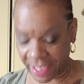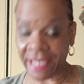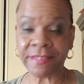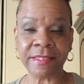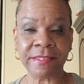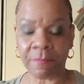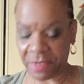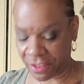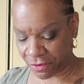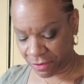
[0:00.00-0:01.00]
Ace is
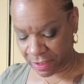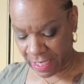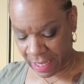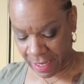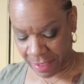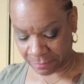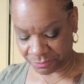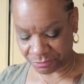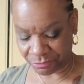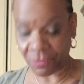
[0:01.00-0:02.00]
up here.
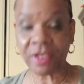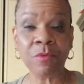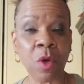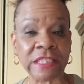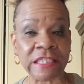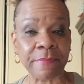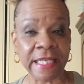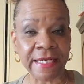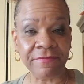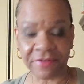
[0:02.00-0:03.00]
He wants
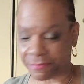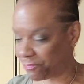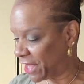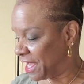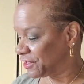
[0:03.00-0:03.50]
some loving.